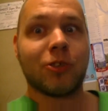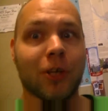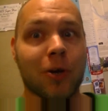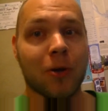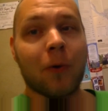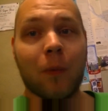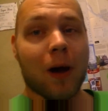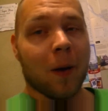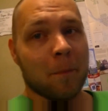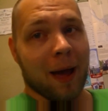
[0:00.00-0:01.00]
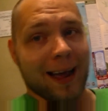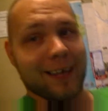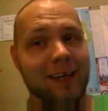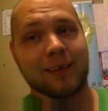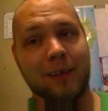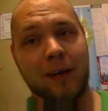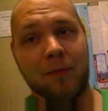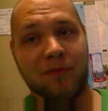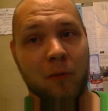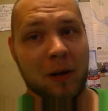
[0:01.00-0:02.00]
show you what I'm packing
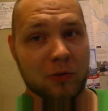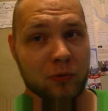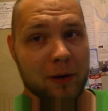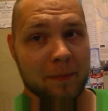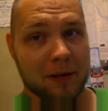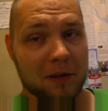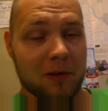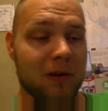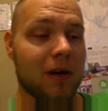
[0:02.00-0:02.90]
up for my trip here.